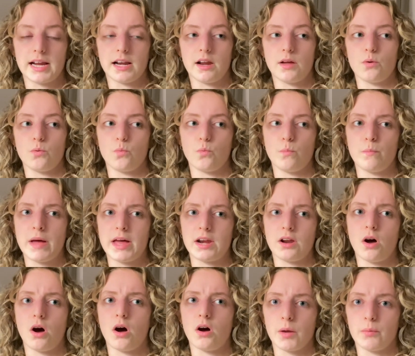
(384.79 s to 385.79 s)
like men
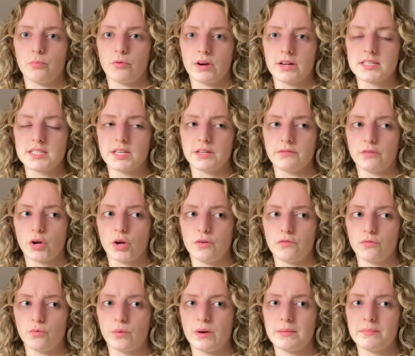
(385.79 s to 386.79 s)
are oppressive
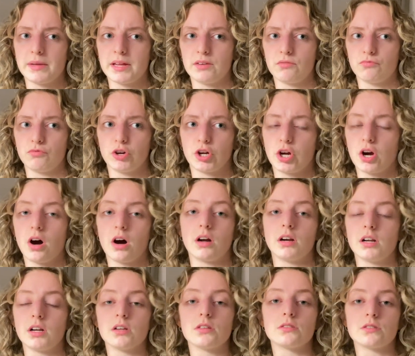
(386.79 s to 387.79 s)
over women
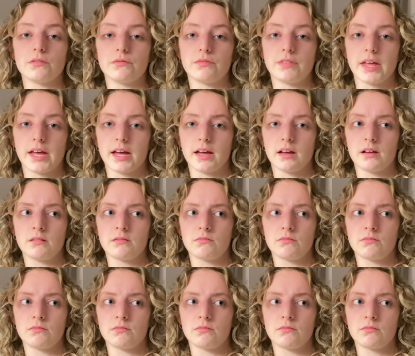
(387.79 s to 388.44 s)
regardless of their